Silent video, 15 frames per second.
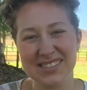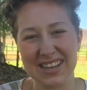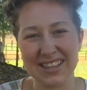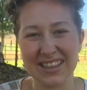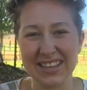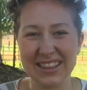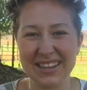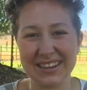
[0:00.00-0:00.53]
I
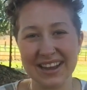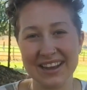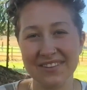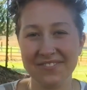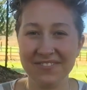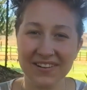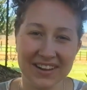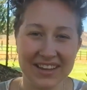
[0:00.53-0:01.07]
think they're kind of
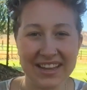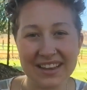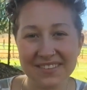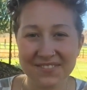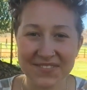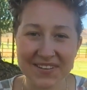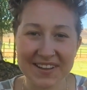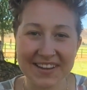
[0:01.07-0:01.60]
funky and
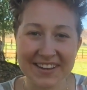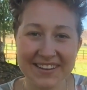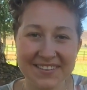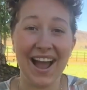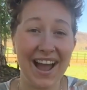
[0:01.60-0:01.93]
fun.